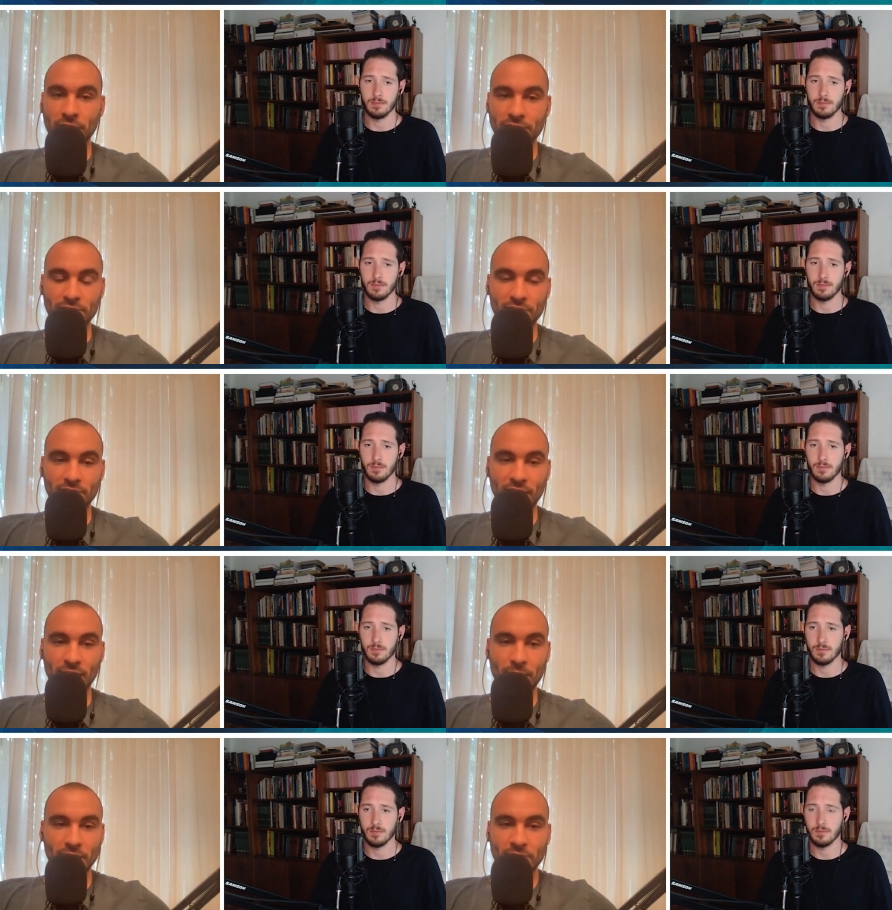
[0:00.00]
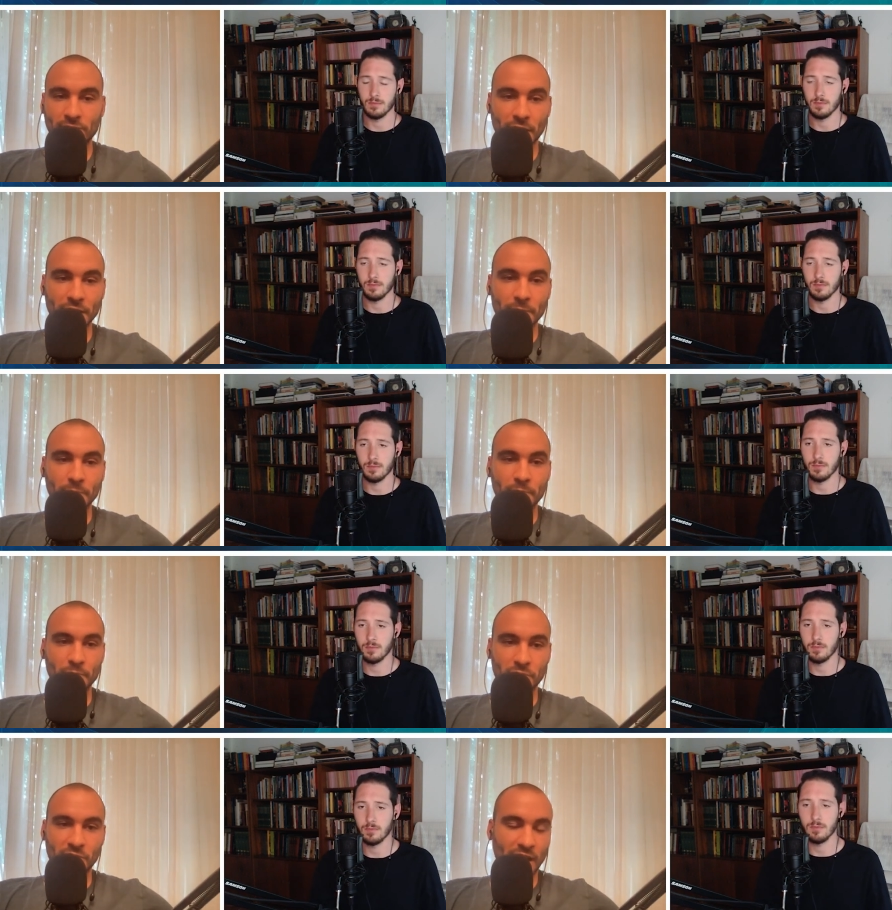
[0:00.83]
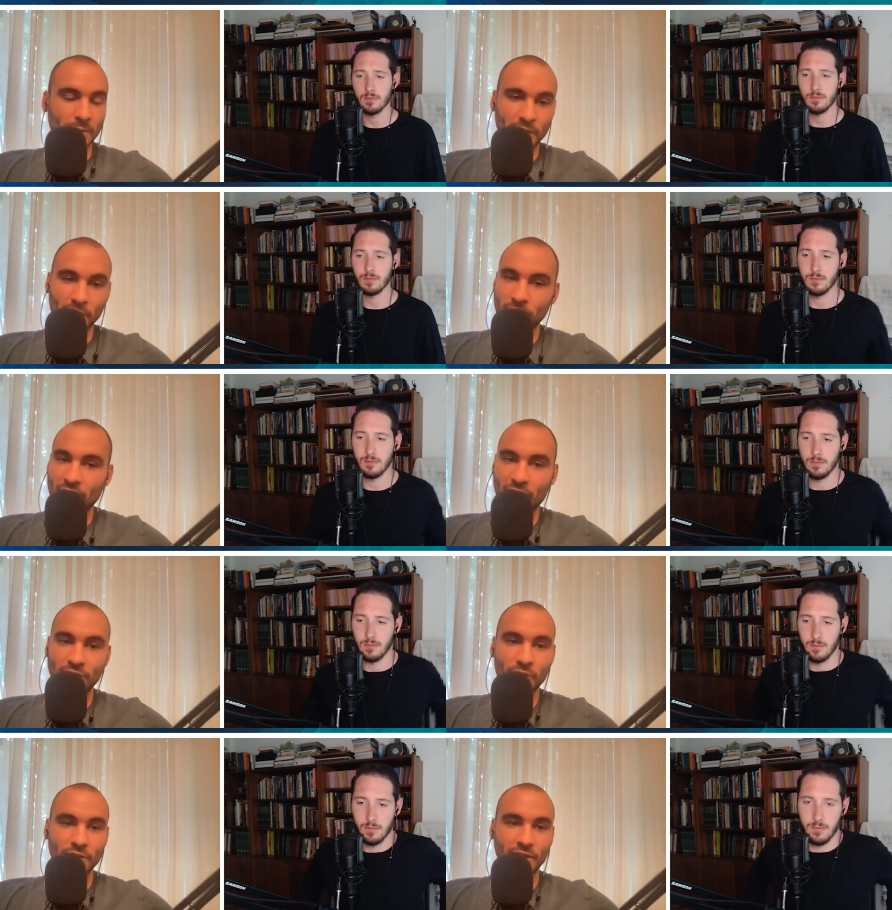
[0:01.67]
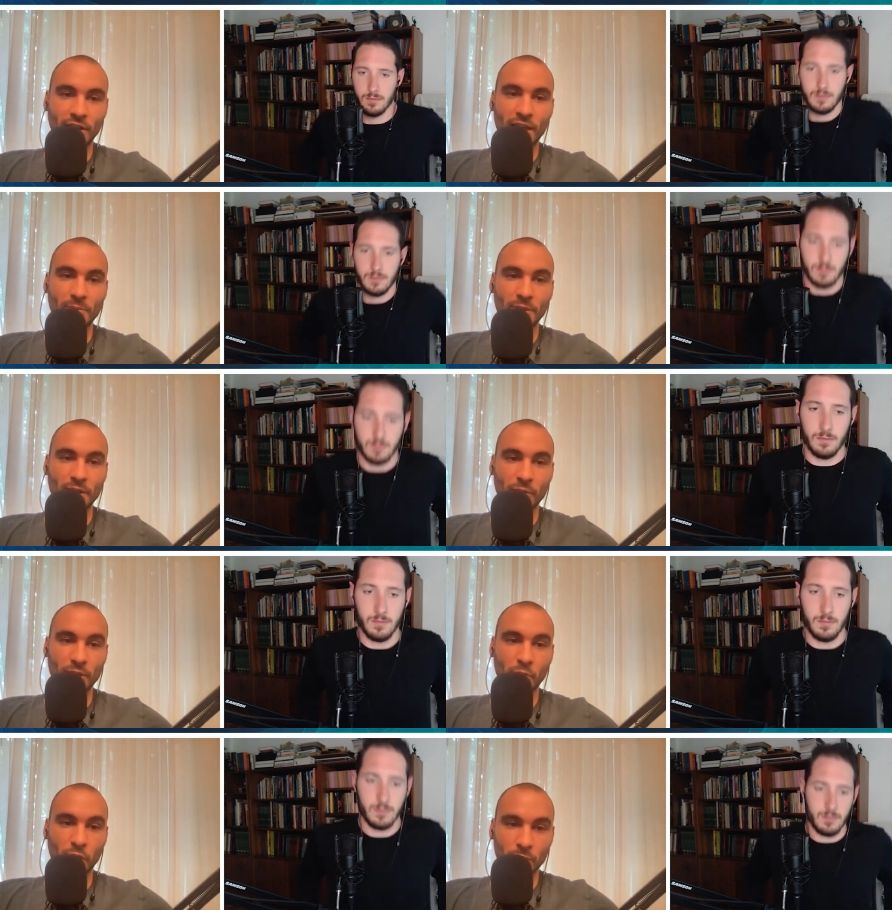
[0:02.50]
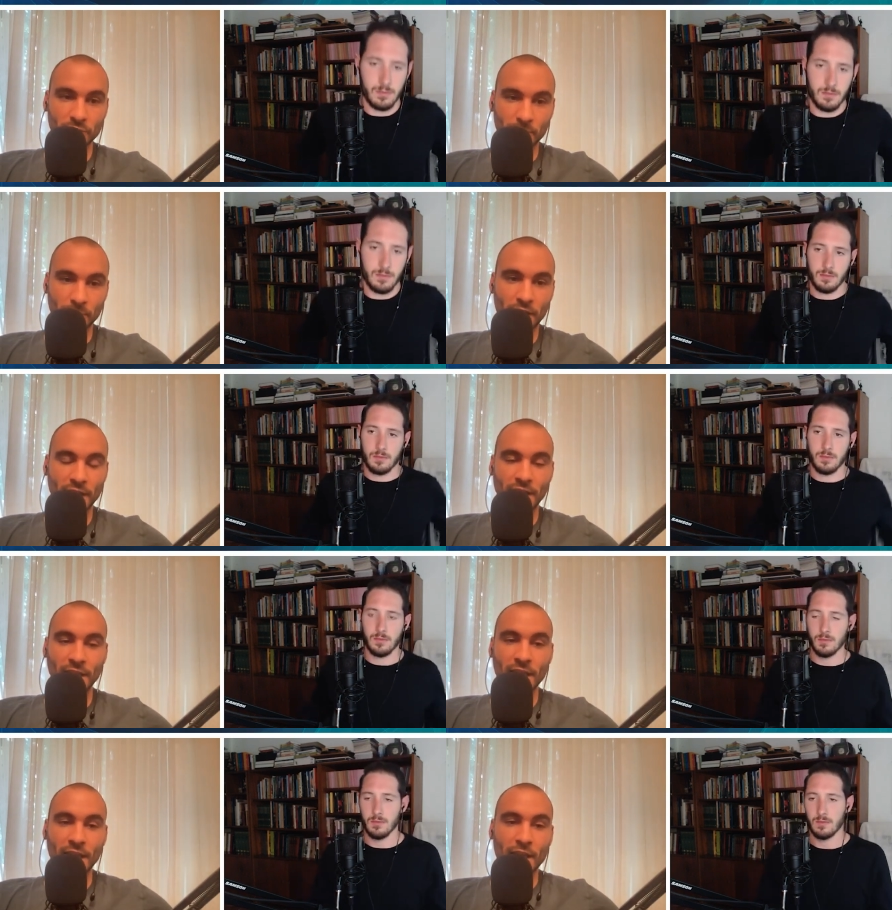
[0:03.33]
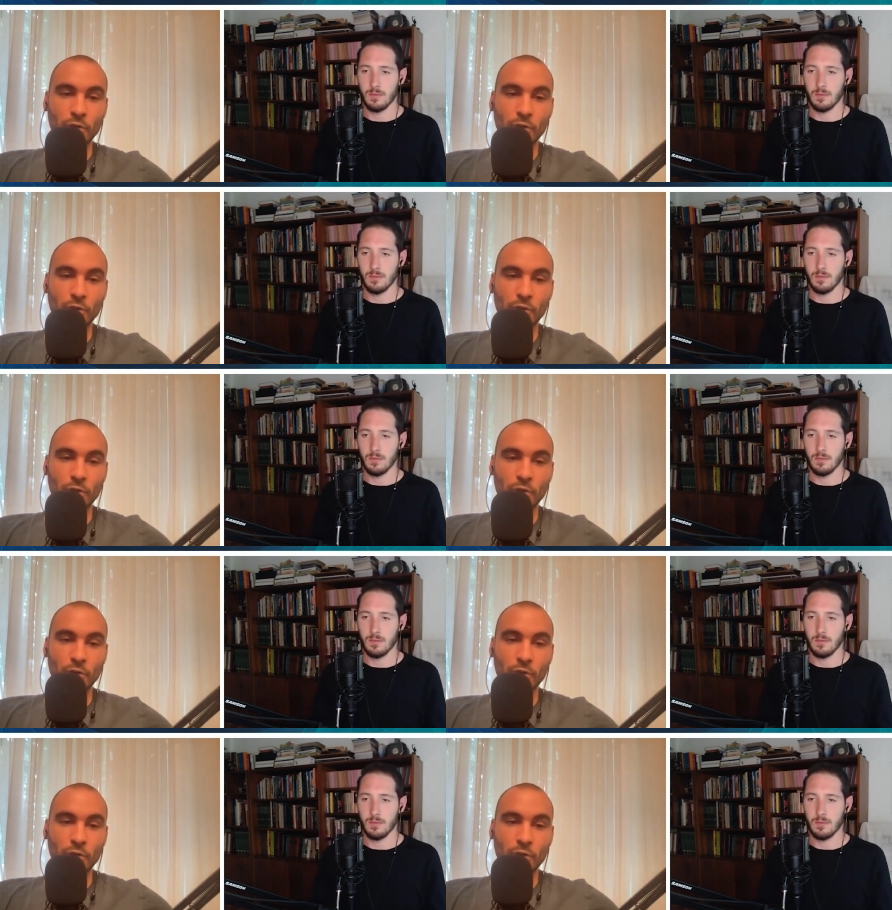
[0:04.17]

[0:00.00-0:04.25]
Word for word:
Speaker 1: it's the same it's like same thing we have every time like we work with somebody